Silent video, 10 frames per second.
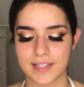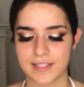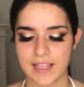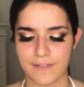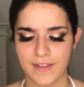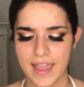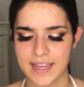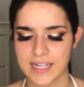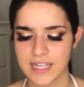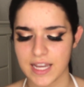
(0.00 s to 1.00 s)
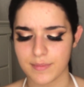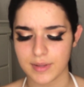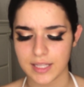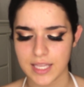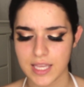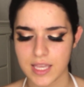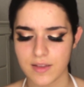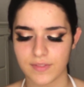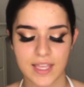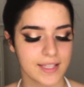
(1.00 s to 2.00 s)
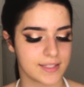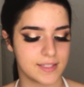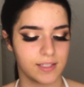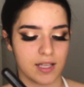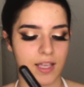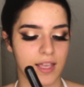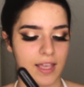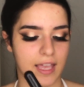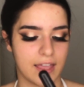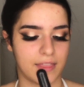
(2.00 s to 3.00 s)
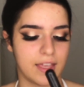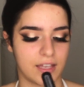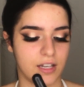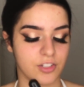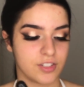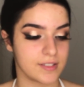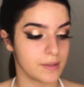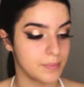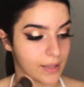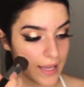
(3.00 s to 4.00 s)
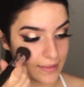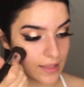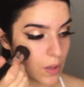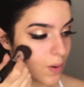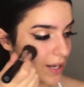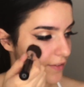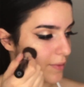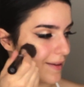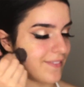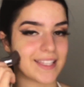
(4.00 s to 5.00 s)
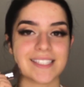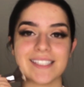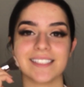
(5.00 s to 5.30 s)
This is F80, I believe. Yes. And then just applying that all over my face.